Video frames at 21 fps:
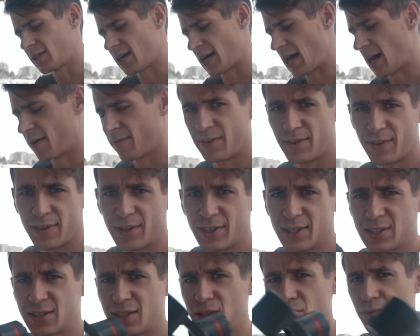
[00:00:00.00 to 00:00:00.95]
having
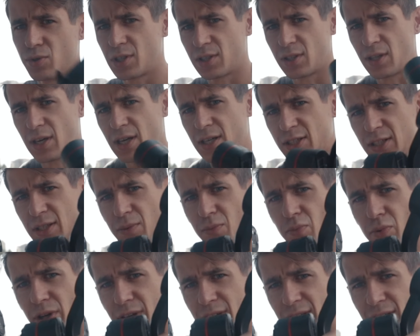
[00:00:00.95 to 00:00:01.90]
this, that you can actually
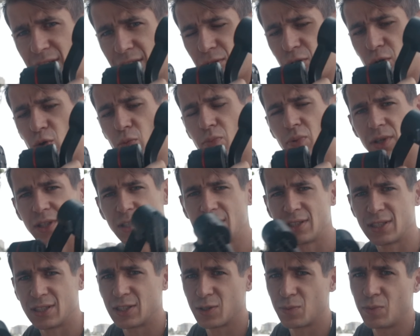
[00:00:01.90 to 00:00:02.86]
break it in 2
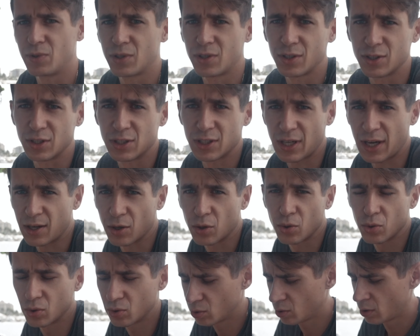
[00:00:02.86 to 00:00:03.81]
pieces, because it's kind
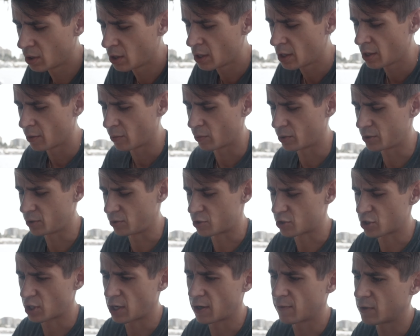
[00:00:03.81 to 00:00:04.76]
of cool when you
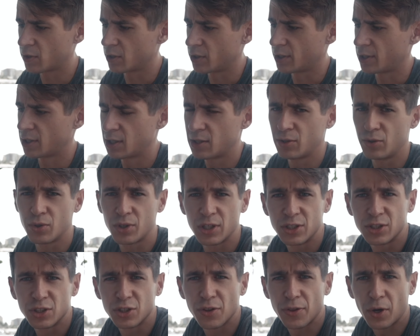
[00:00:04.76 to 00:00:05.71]
travel and you
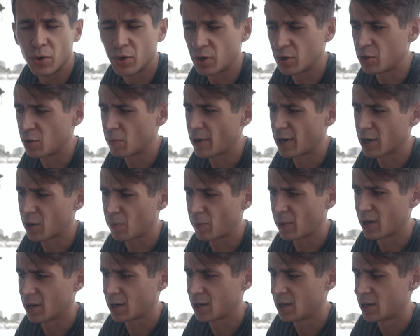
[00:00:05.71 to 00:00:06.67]
can just throw it in your
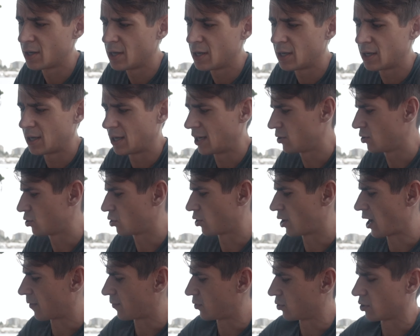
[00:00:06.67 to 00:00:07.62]
backpack and you
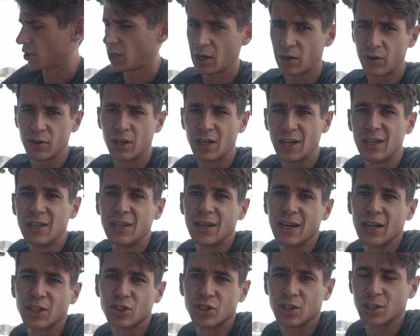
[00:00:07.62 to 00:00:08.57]
don't have to carry
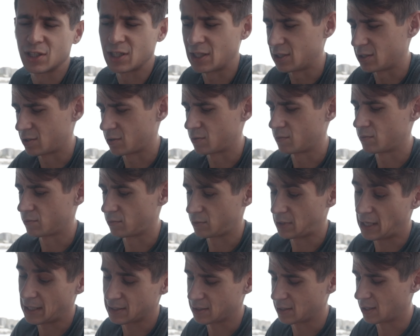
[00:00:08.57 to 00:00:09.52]
any extra case.
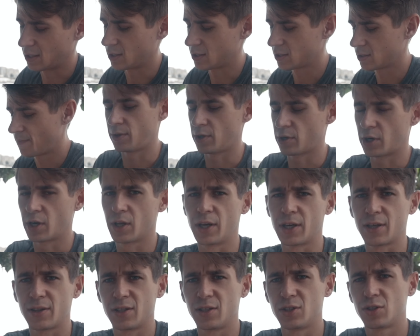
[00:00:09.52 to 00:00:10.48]
That's nice. There are
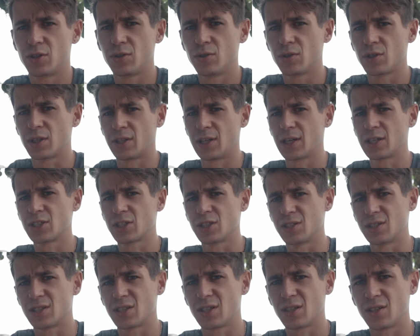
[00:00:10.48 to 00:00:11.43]
like these 2
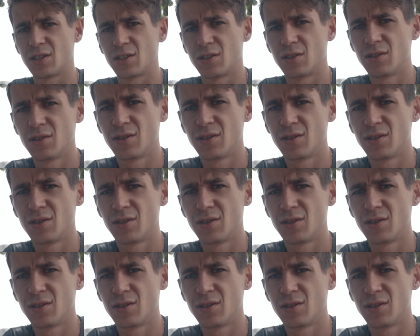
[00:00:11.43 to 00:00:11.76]
connections here,